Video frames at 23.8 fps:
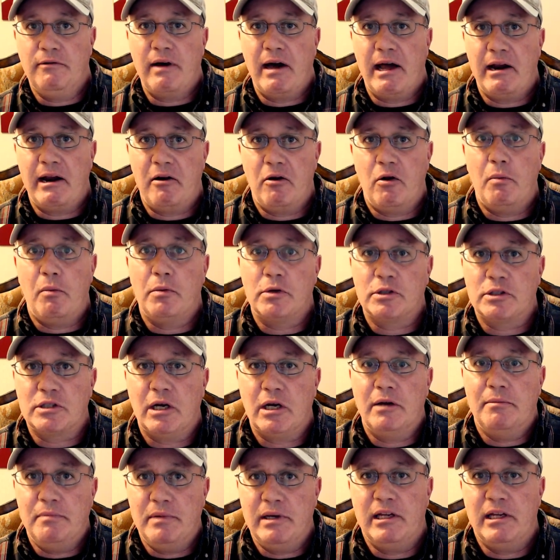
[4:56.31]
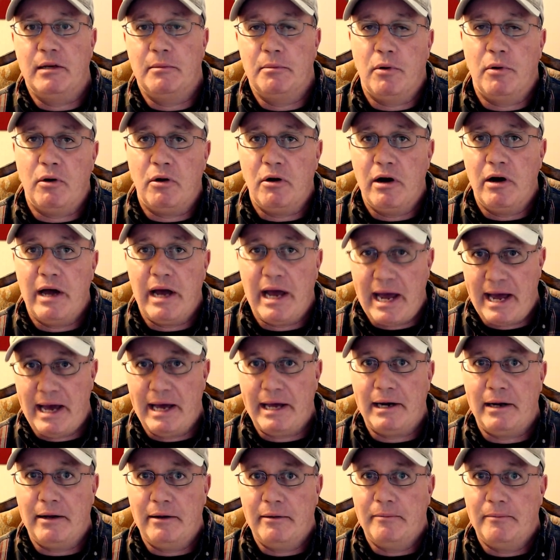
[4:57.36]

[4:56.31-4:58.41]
got an almost unbeatable ad.